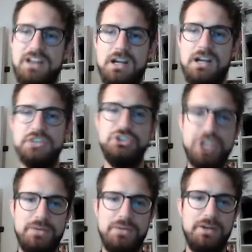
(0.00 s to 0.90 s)
are
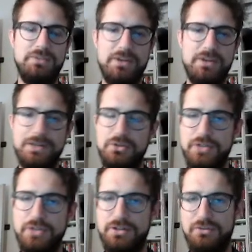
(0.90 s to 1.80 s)
generally very
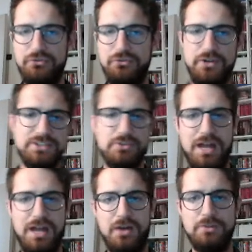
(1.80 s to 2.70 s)
good on the first
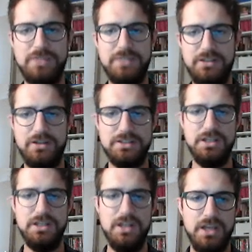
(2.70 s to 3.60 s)
round because